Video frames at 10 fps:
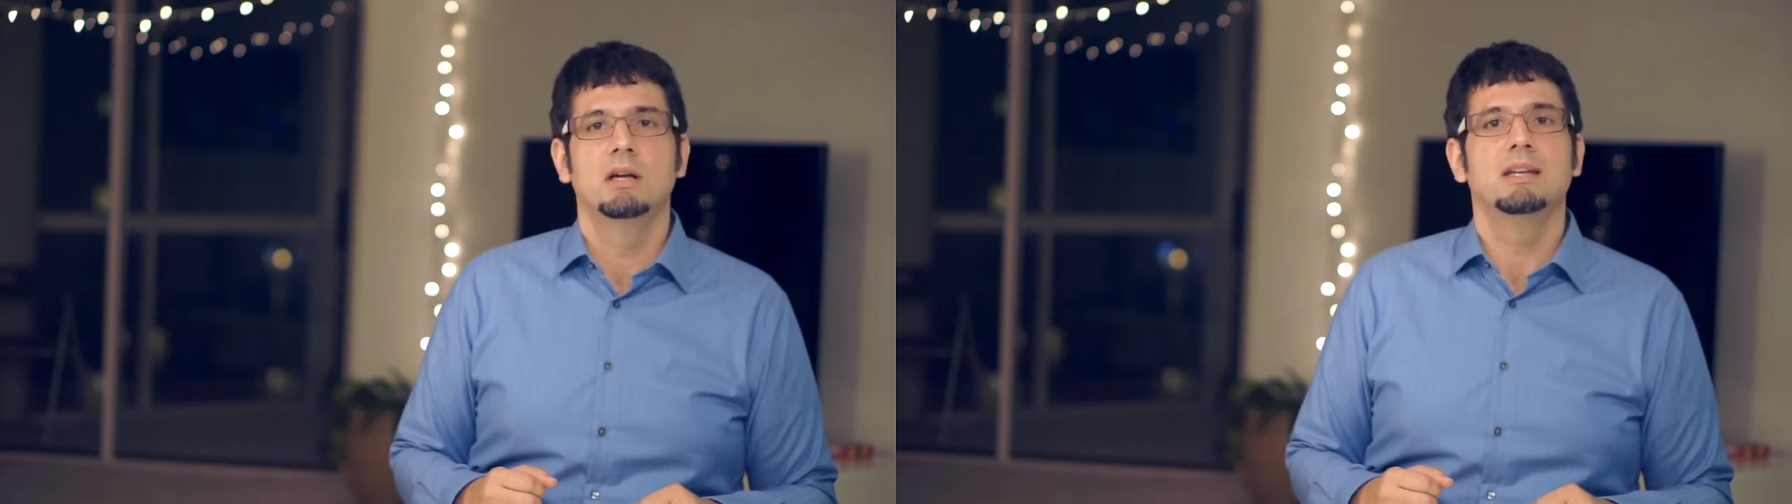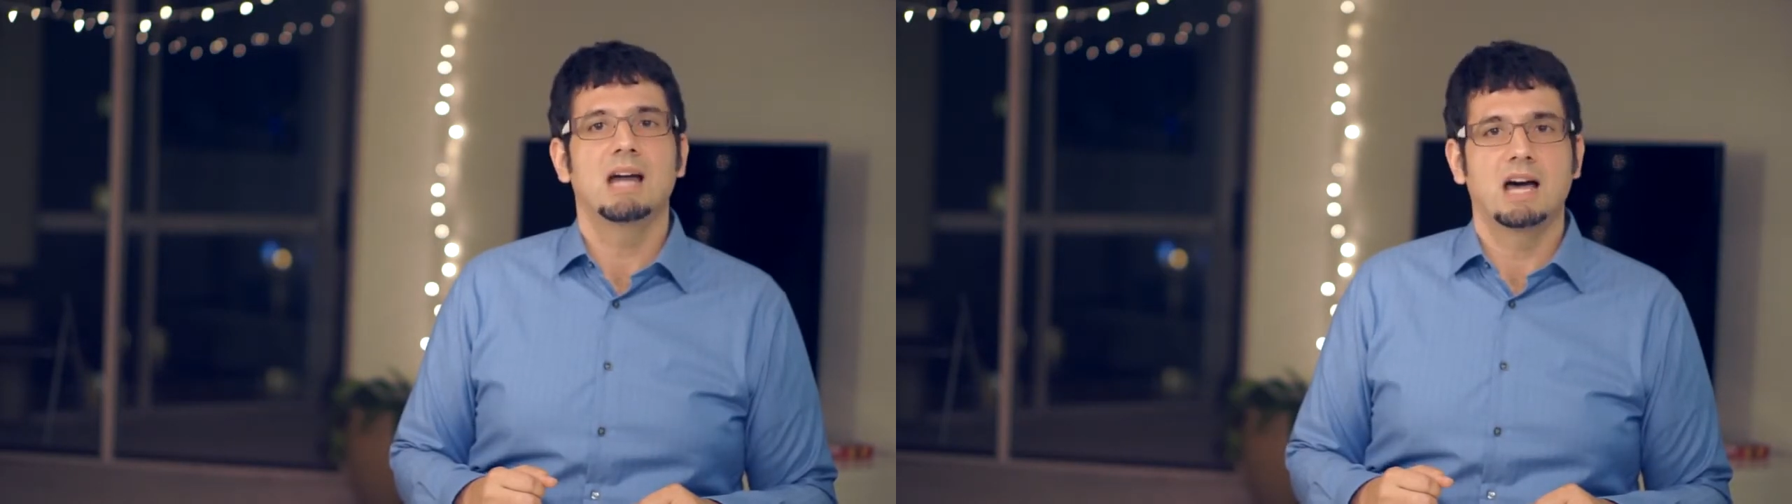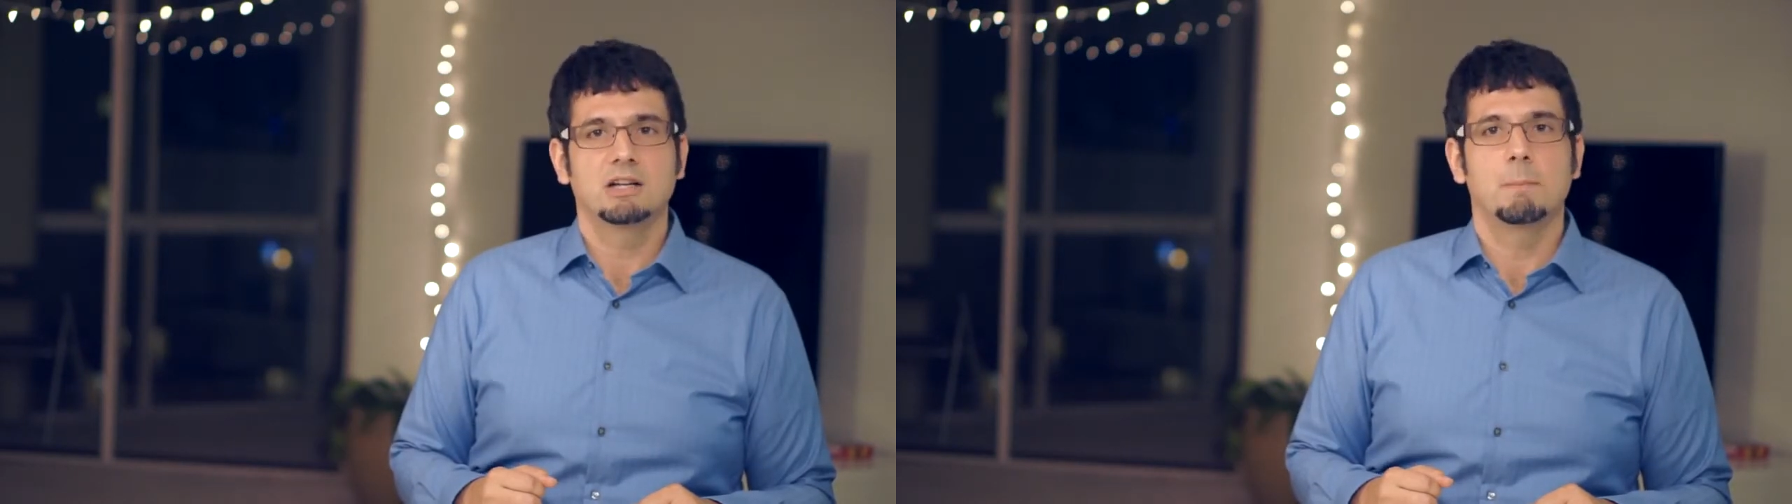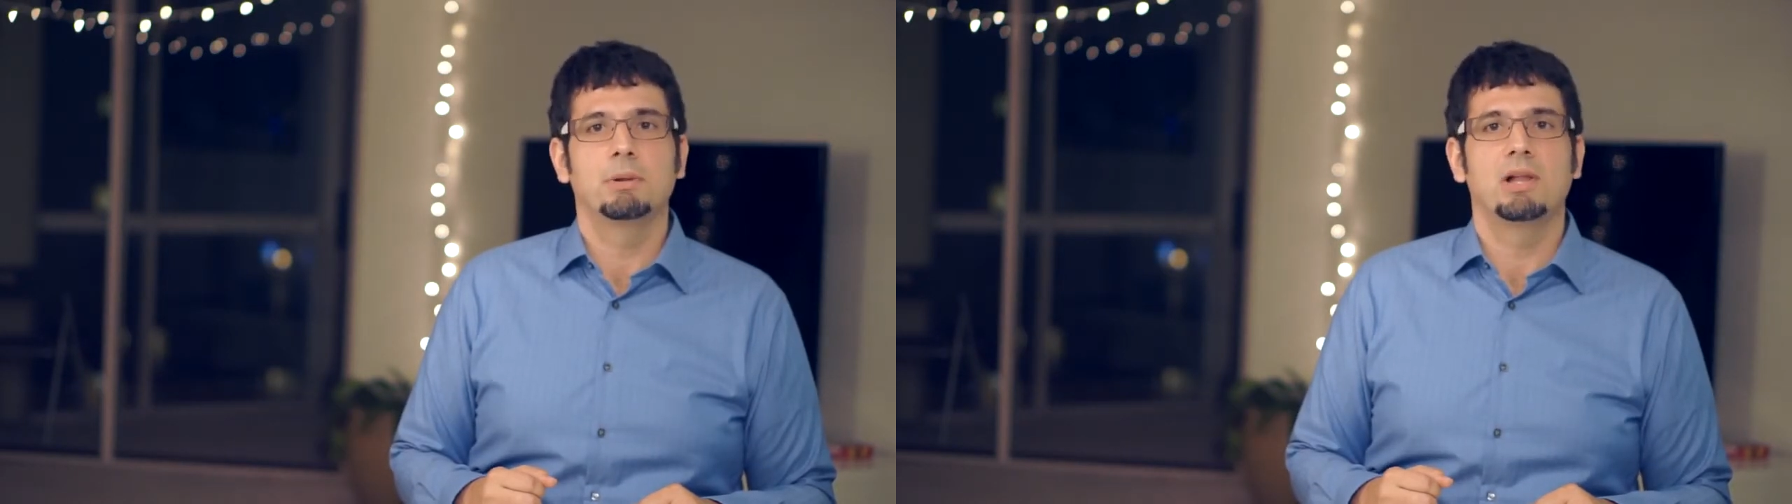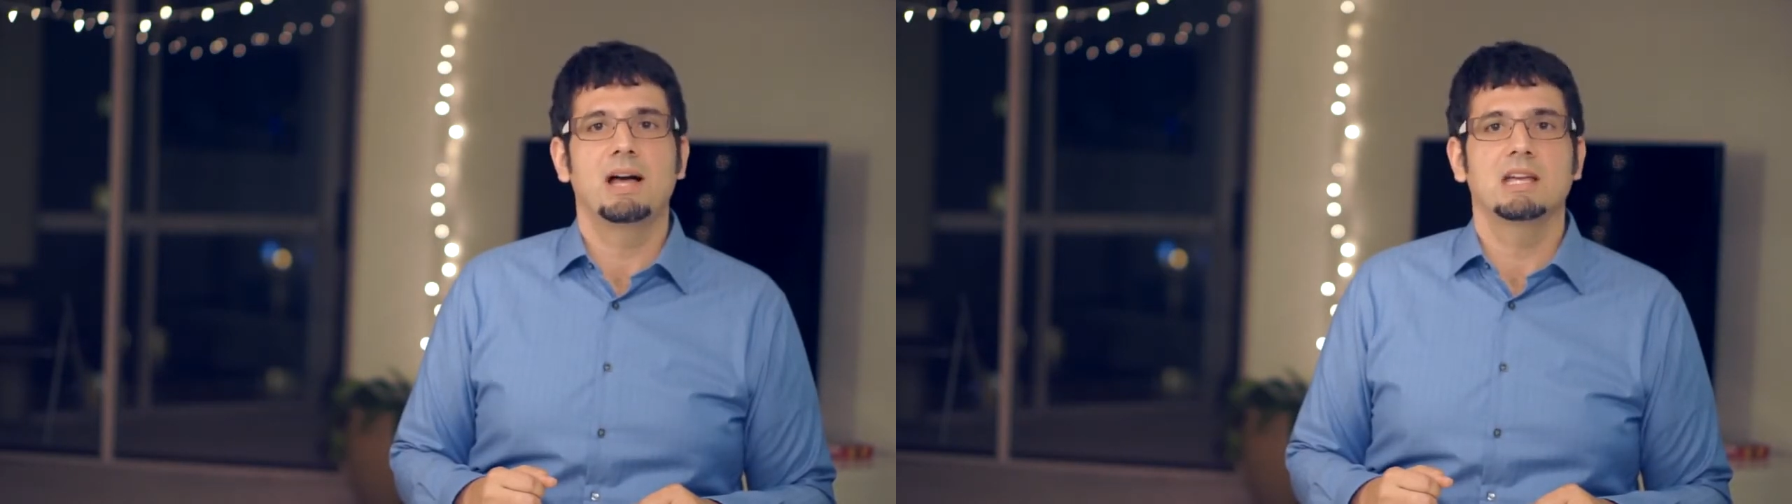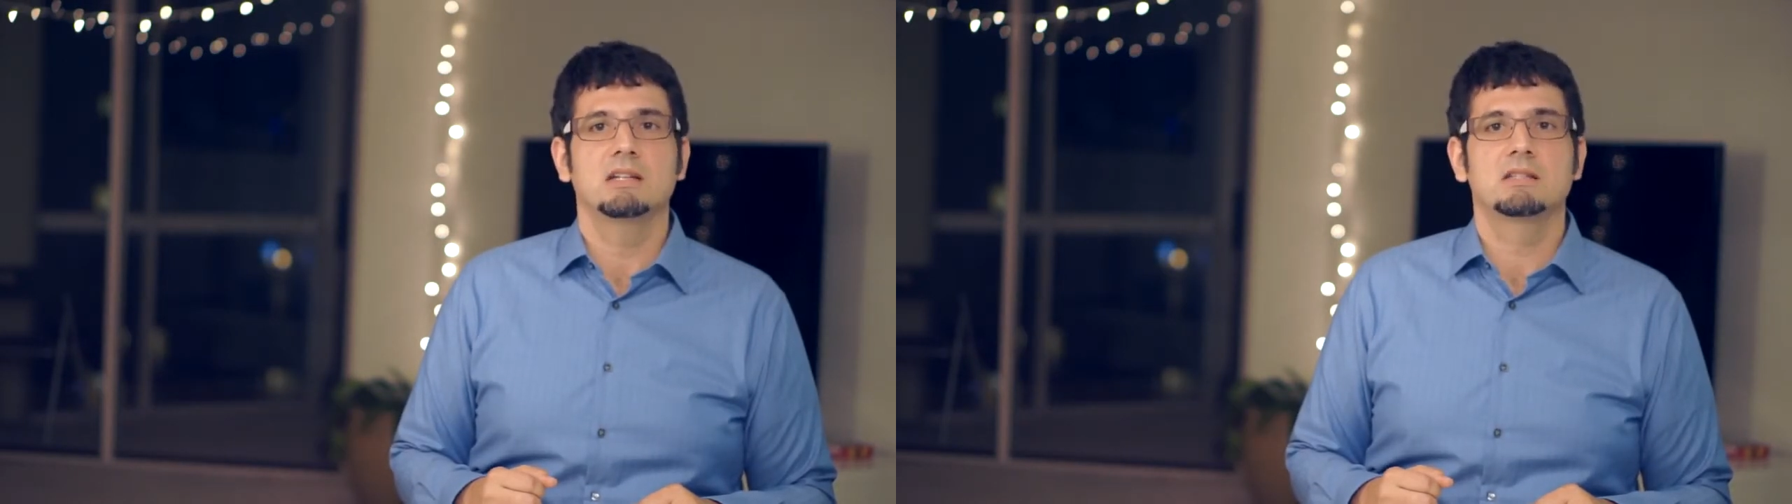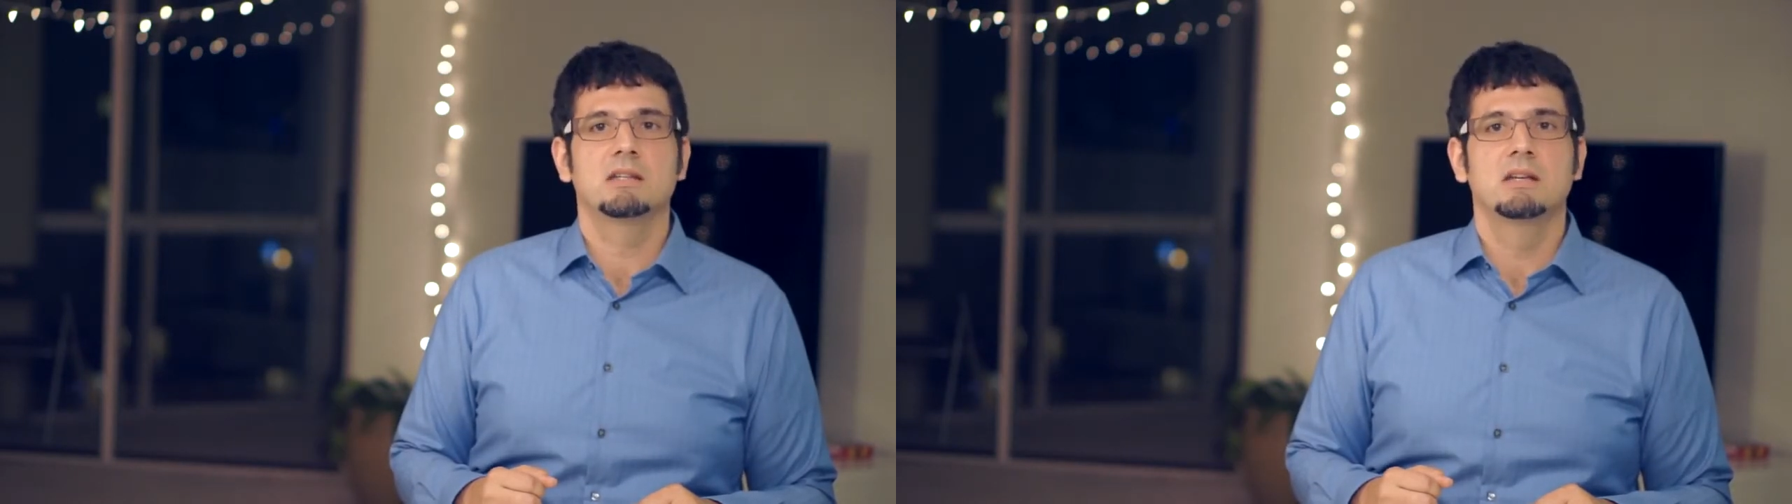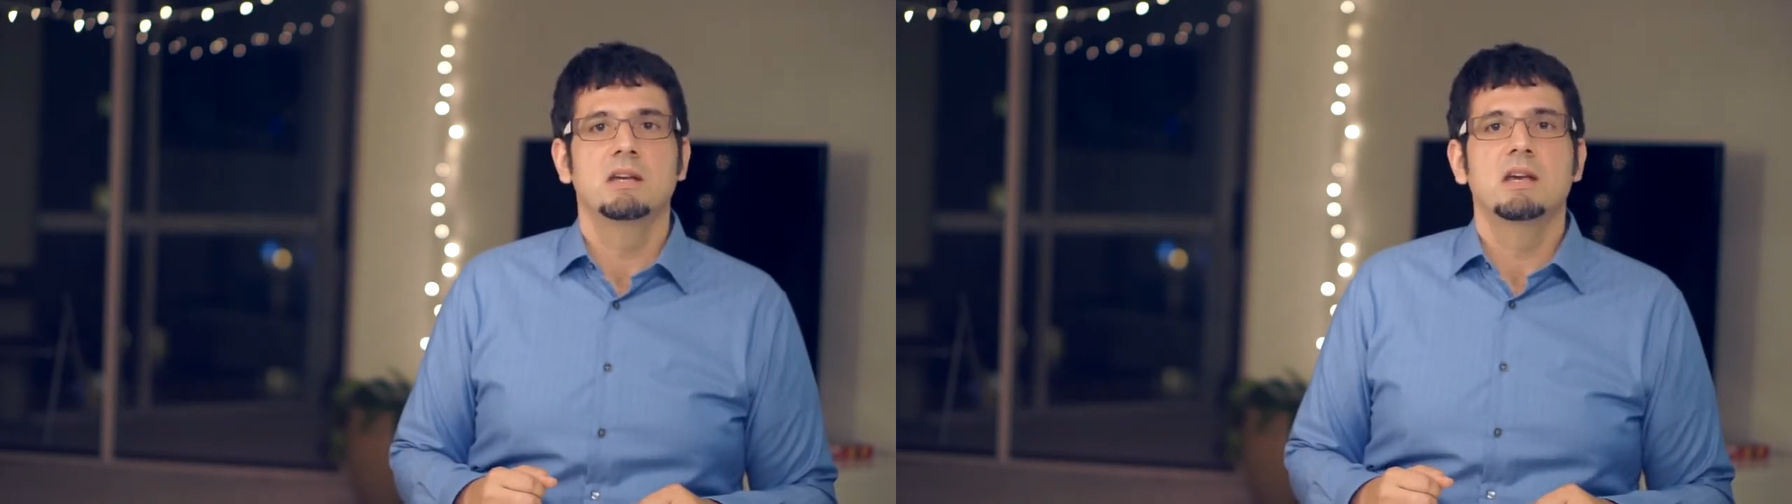noncompliance.